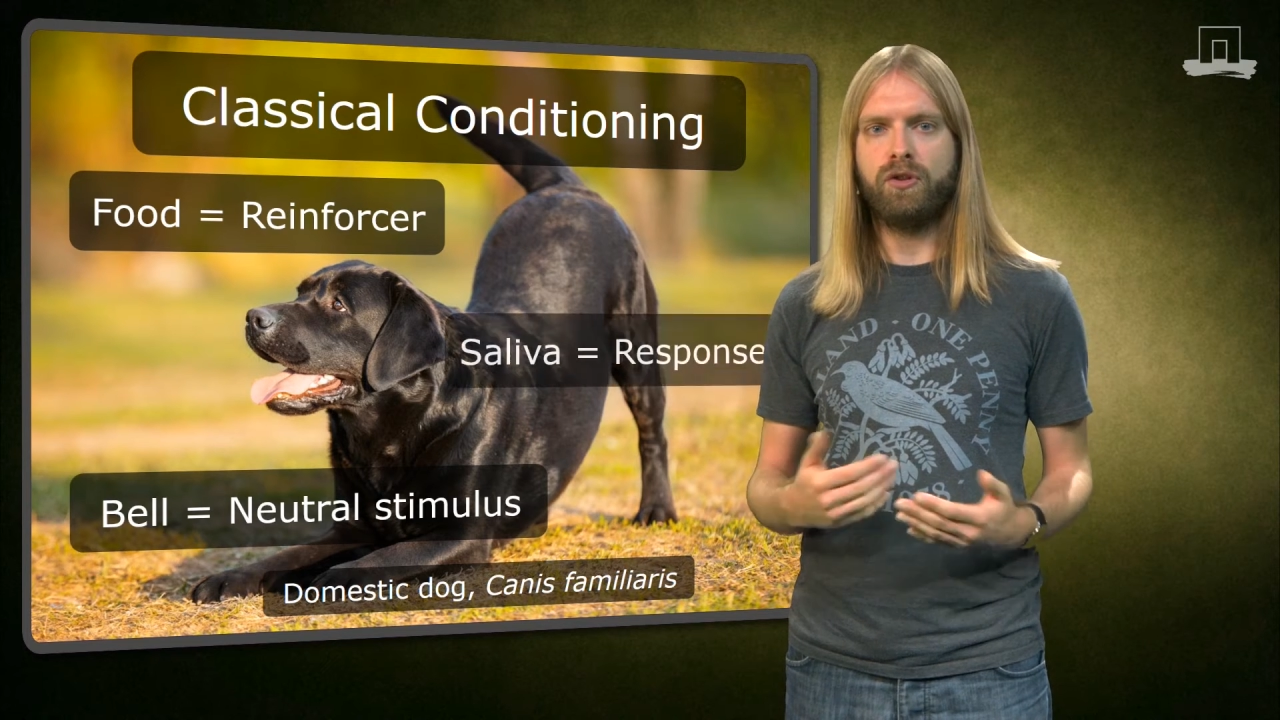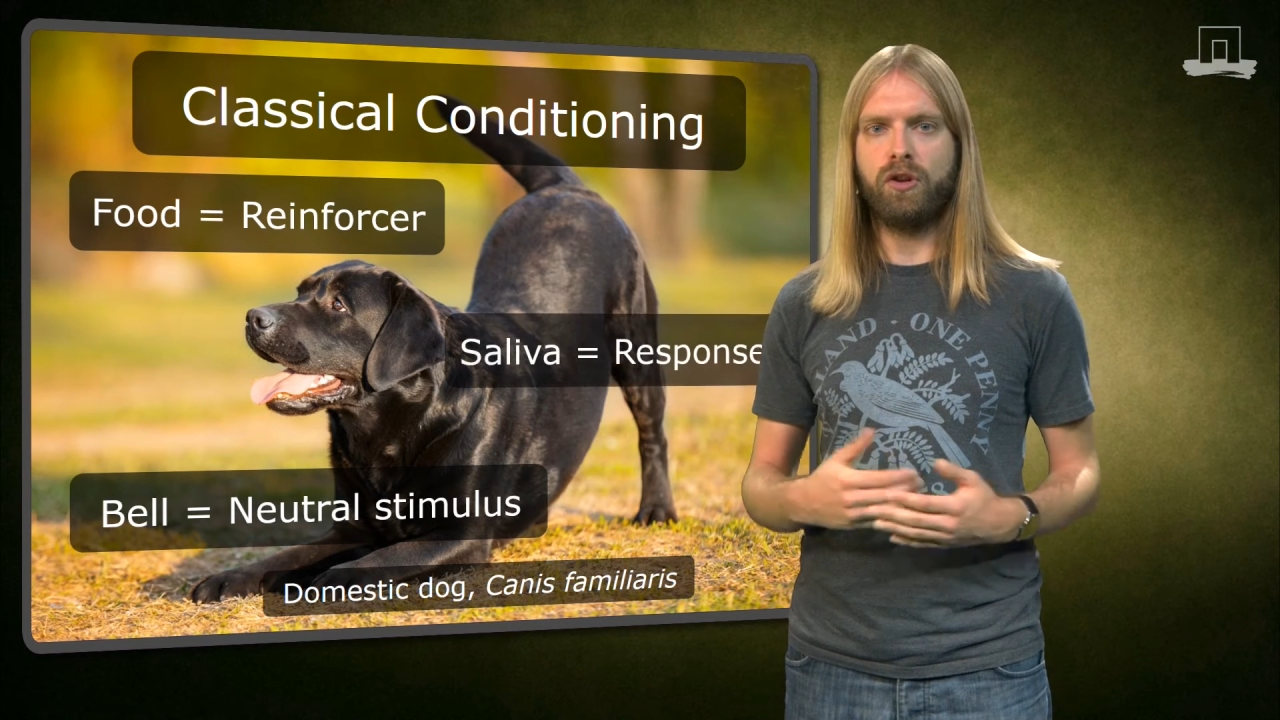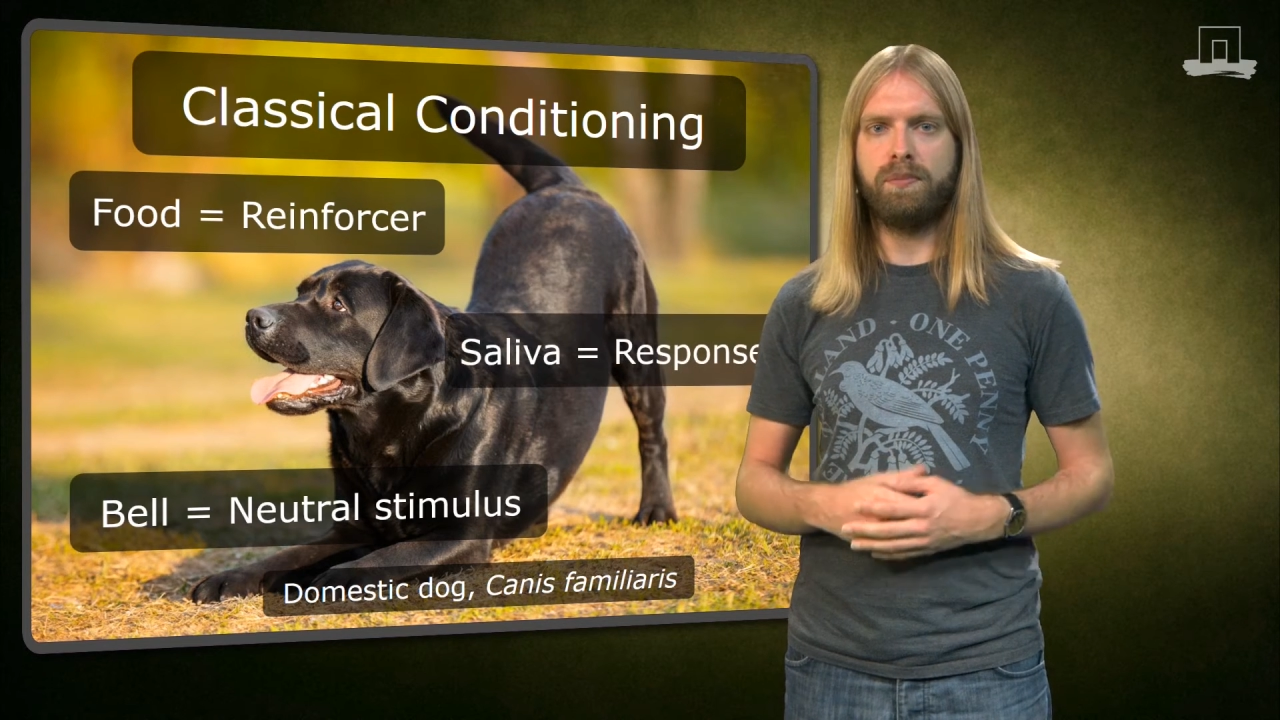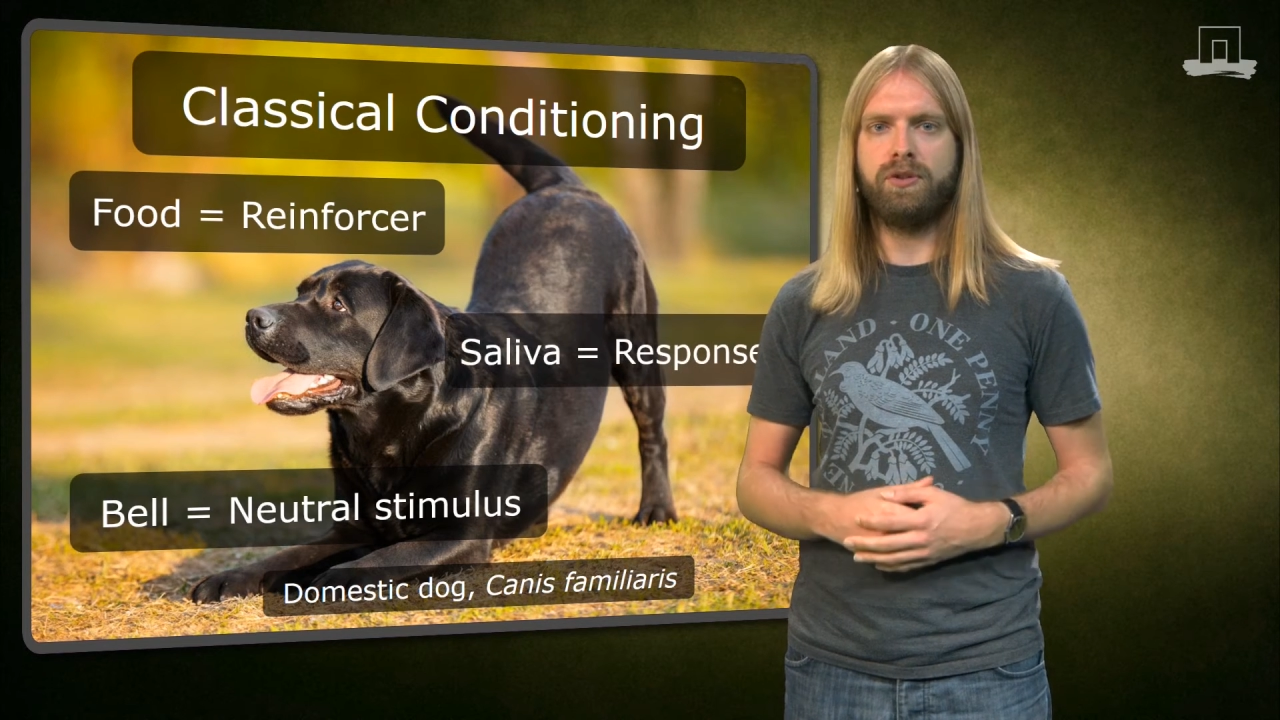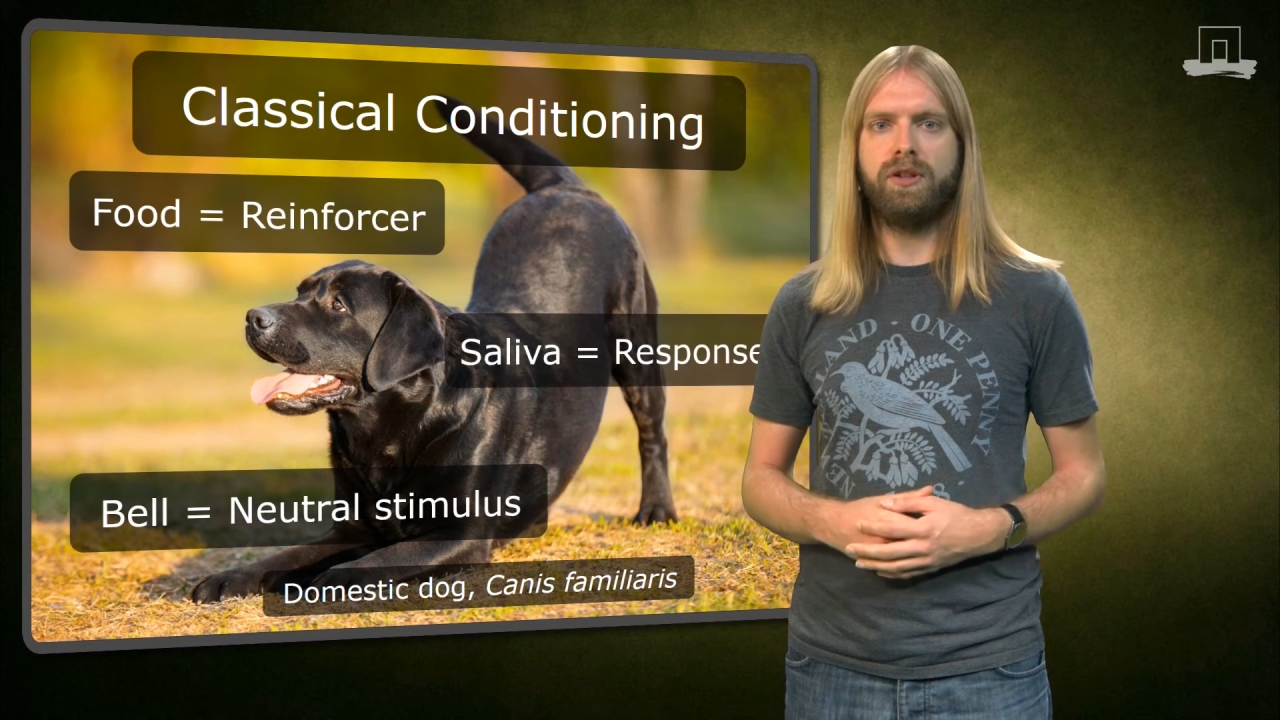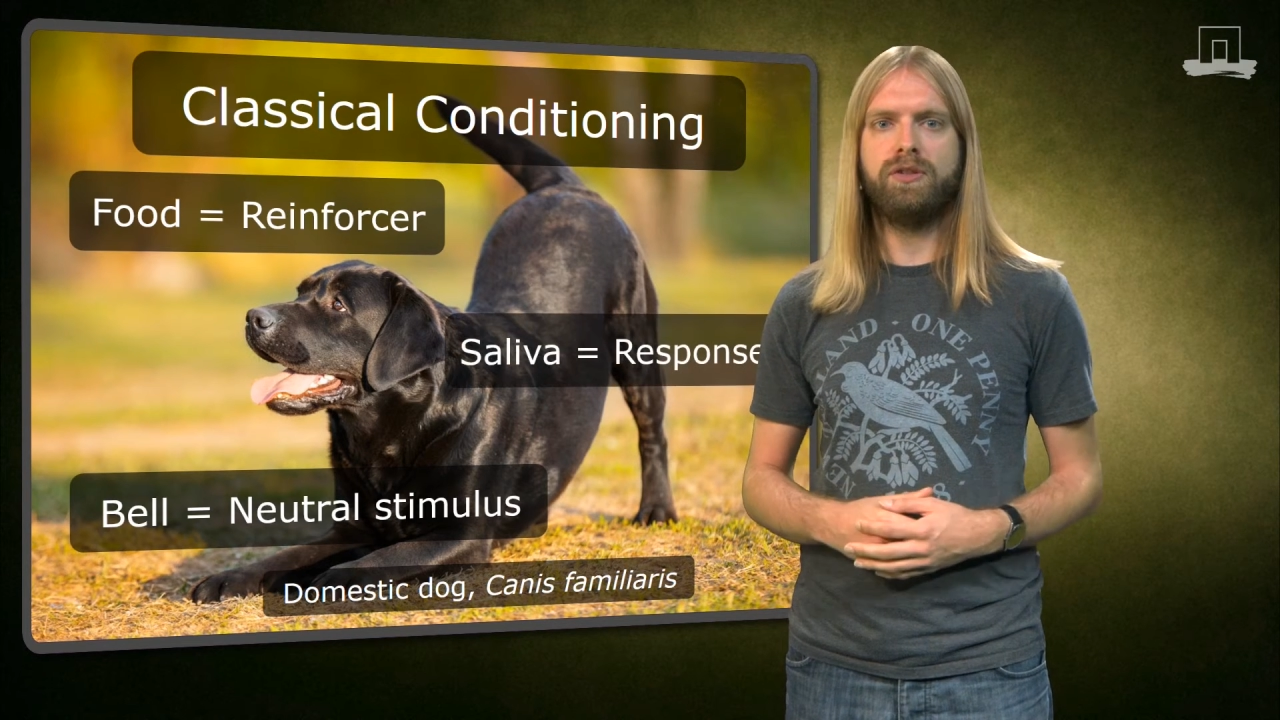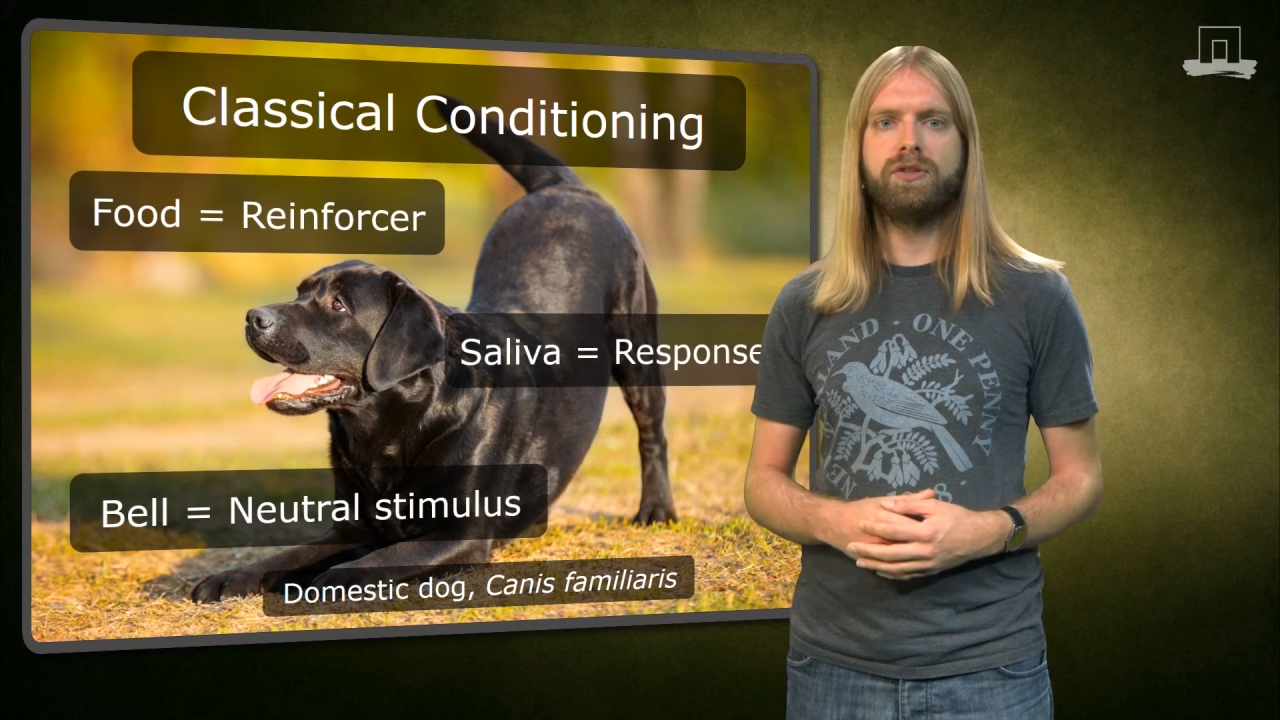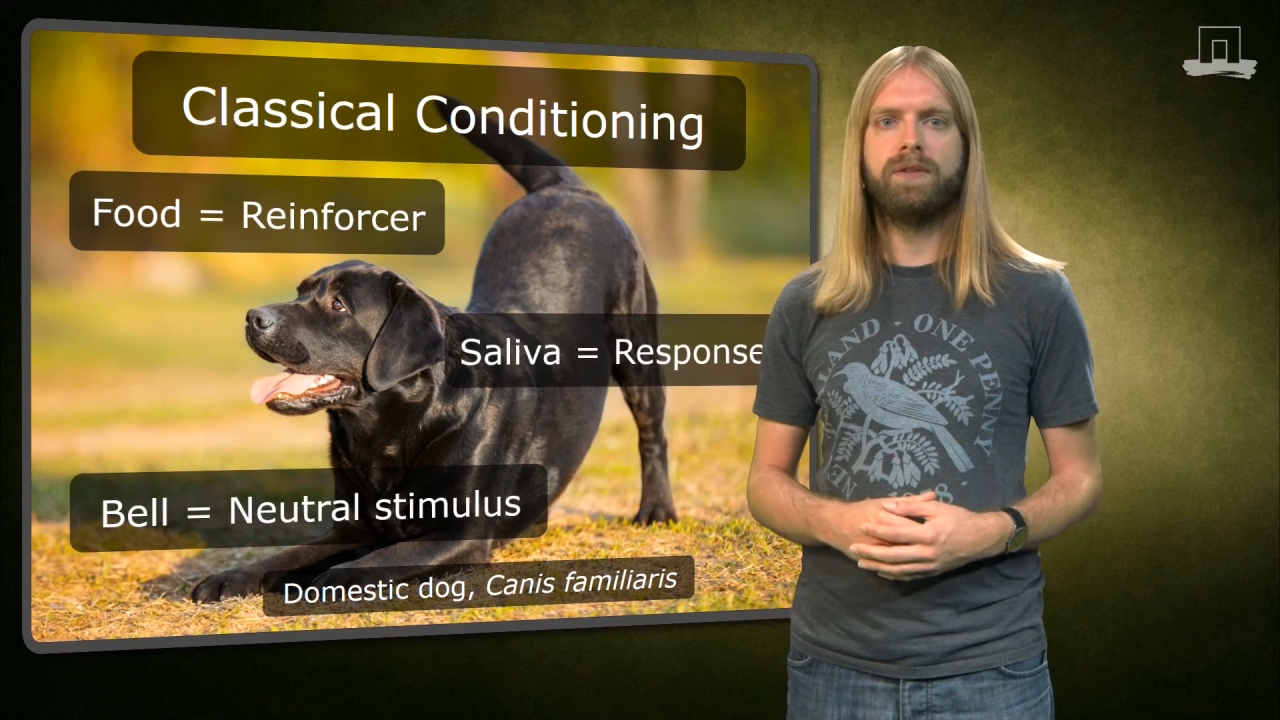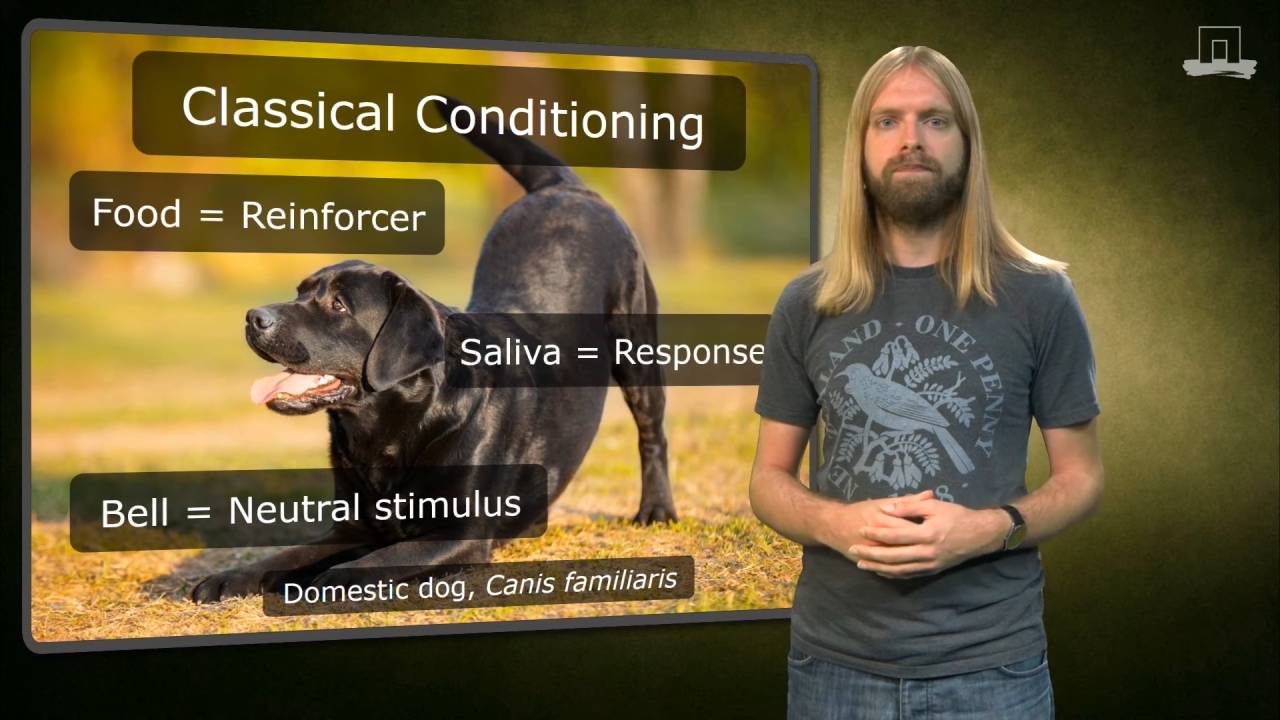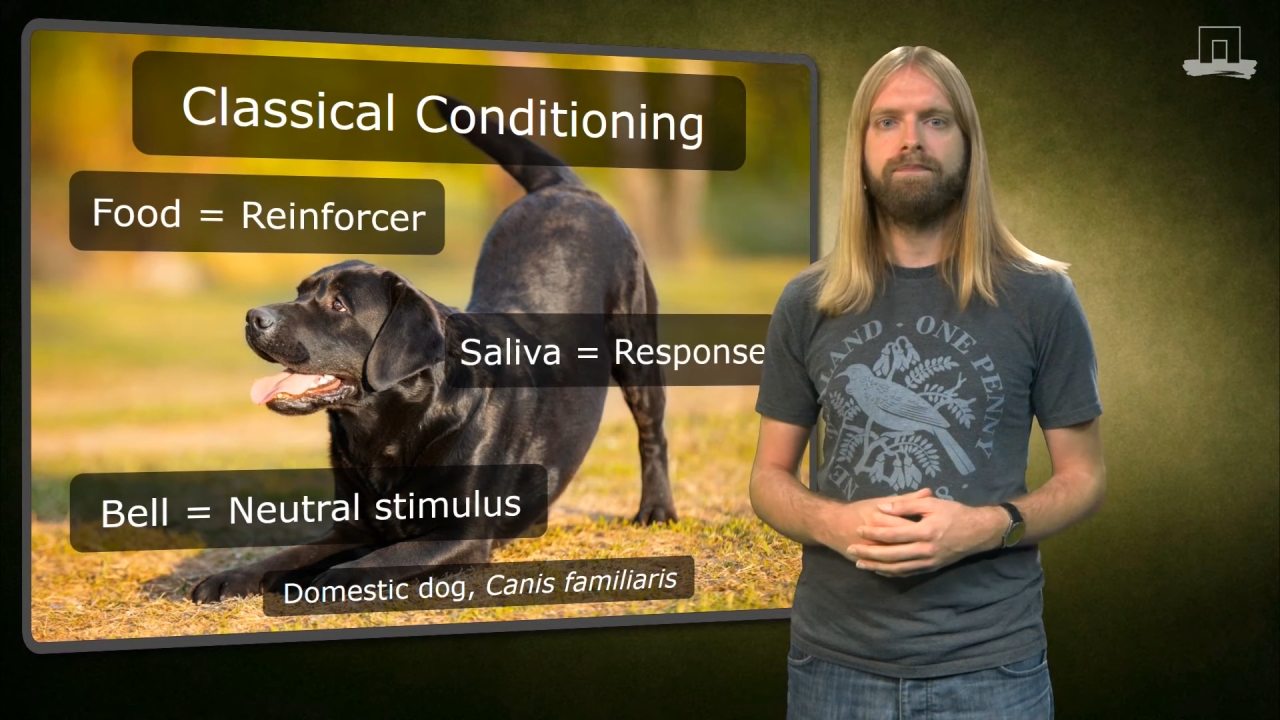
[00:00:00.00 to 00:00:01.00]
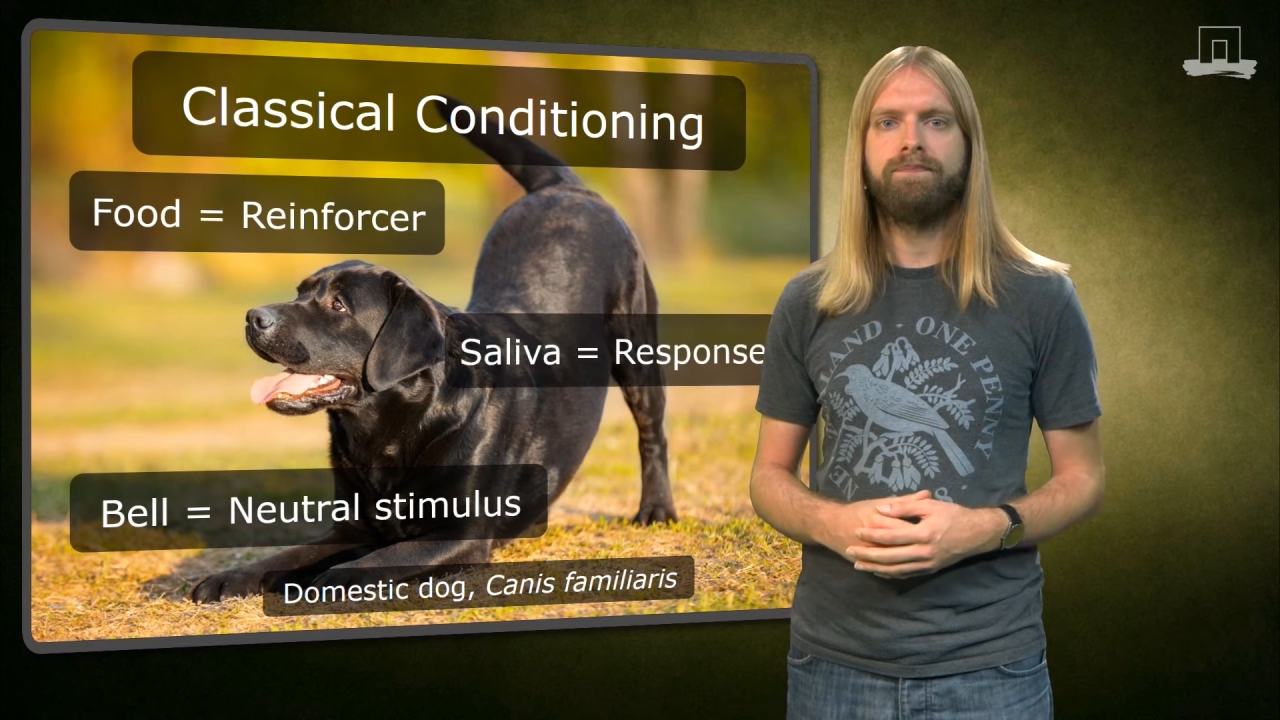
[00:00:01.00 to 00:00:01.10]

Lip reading: the dog produced.